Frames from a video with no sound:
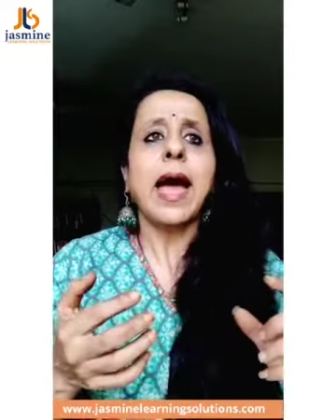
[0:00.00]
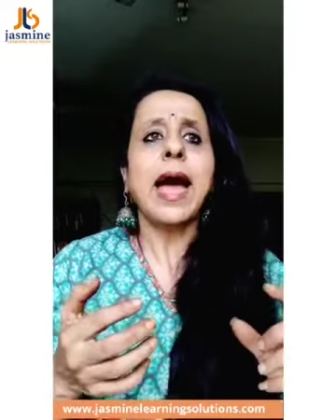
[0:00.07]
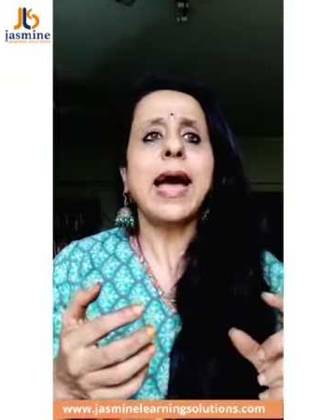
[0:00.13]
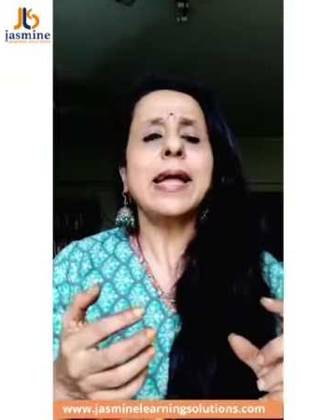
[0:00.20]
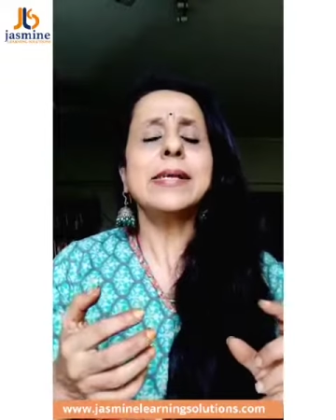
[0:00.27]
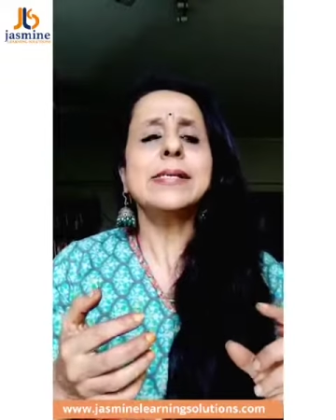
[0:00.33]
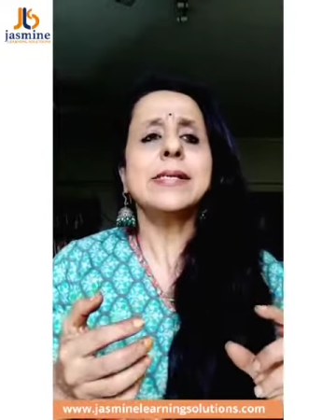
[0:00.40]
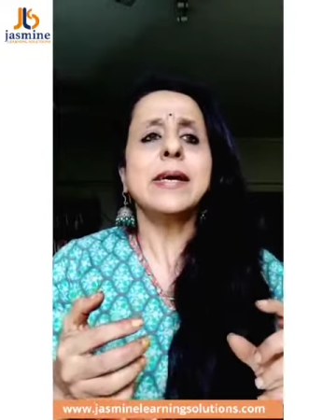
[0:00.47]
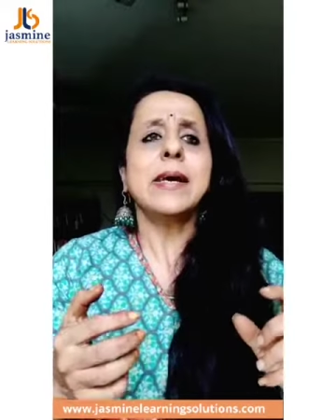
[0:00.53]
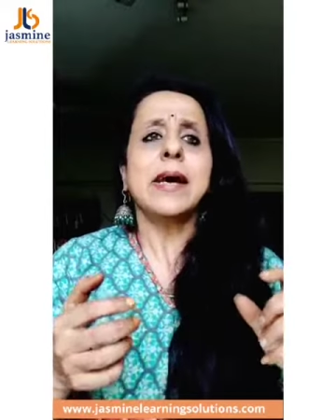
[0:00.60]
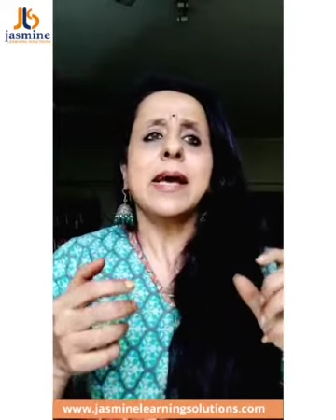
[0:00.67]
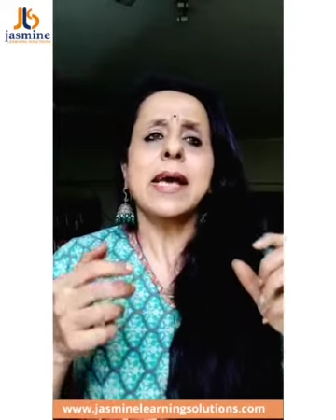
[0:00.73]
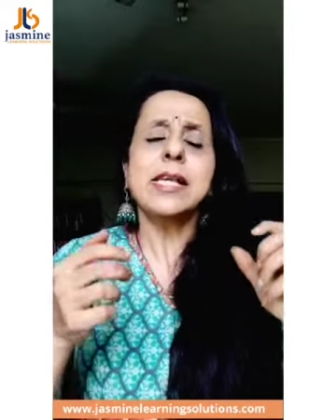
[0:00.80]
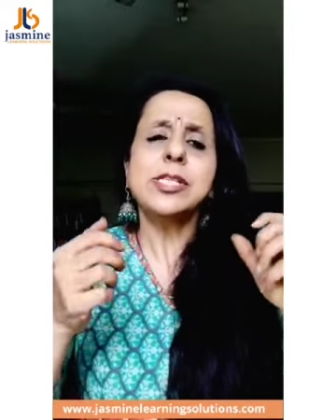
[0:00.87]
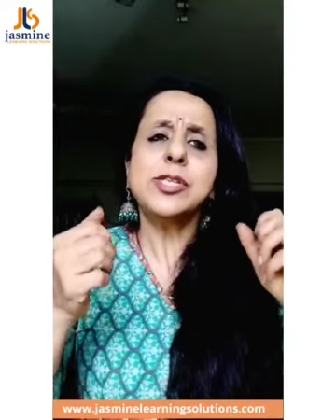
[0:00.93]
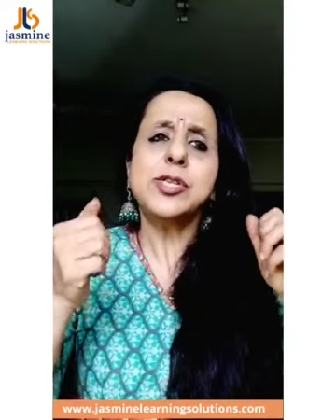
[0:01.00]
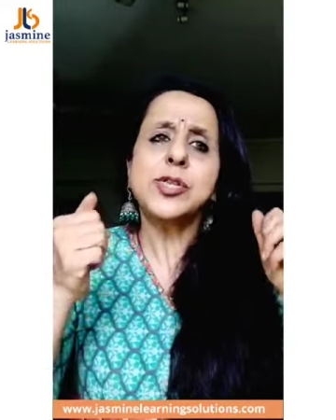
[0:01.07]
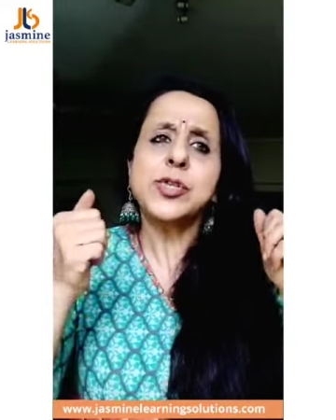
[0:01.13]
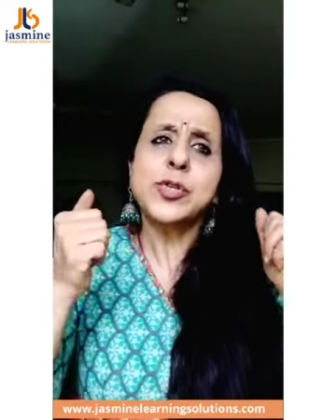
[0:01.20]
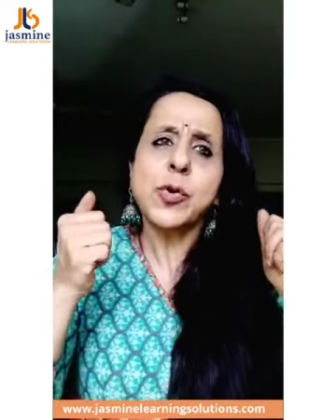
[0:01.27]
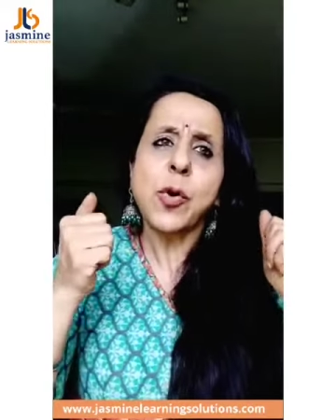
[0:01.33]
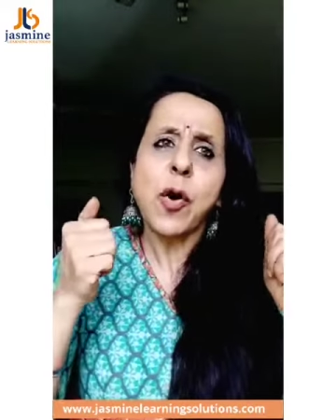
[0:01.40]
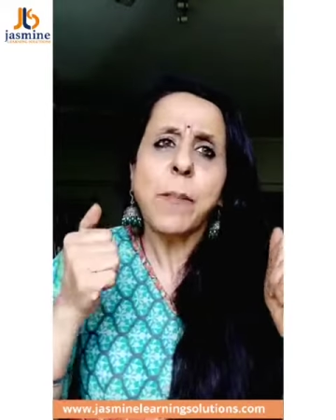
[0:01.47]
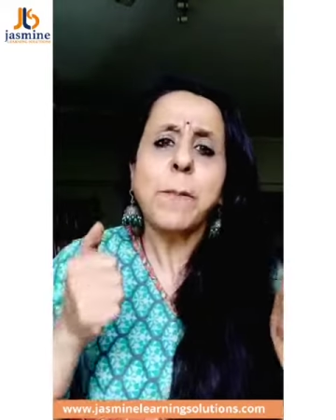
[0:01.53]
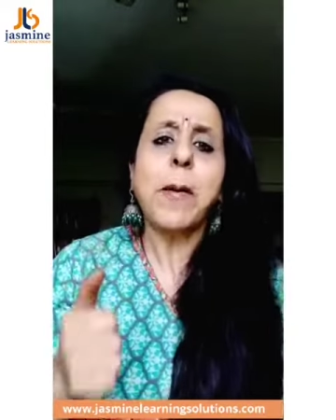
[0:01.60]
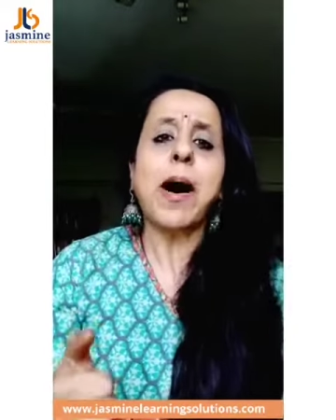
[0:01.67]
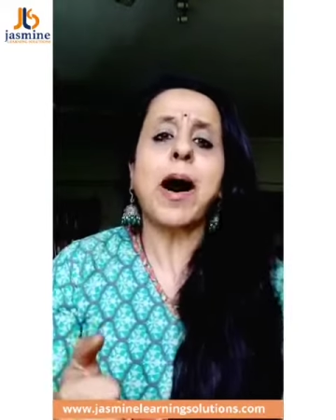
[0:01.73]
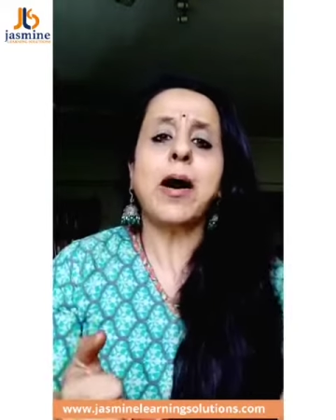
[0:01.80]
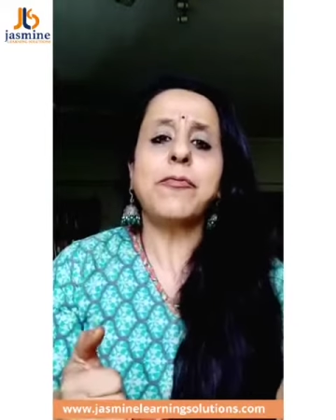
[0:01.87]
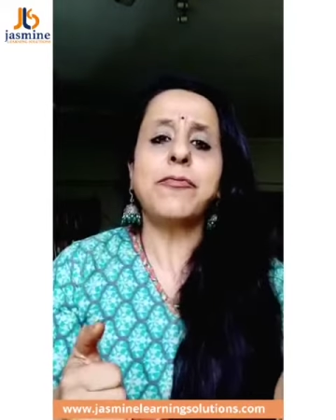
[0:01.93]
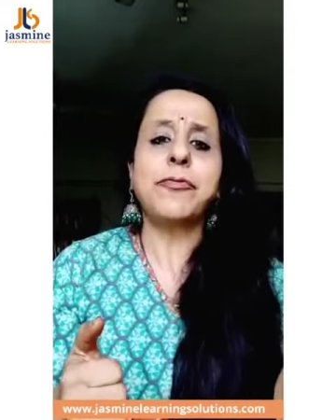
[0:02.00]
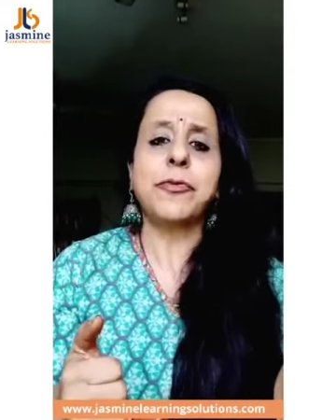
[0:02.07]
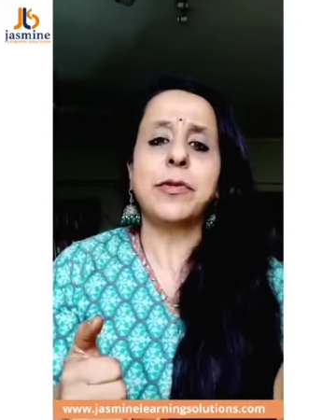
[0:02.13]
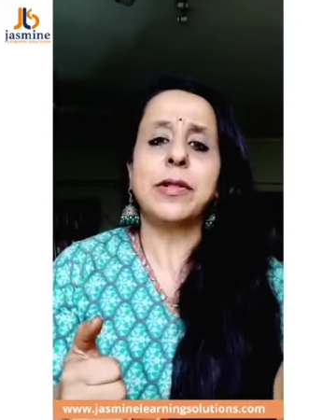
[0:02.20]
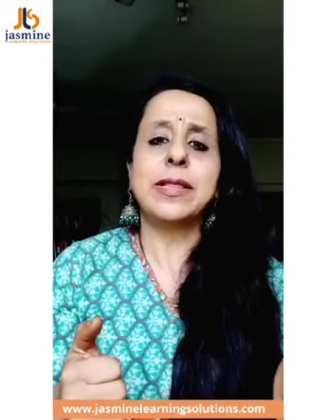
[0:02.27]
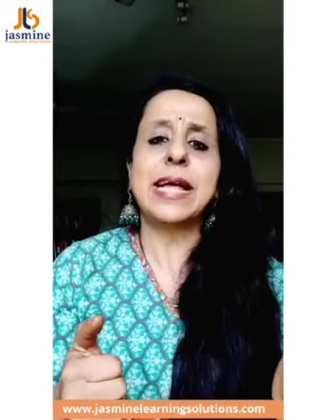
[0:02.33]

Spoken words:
And it's so powerful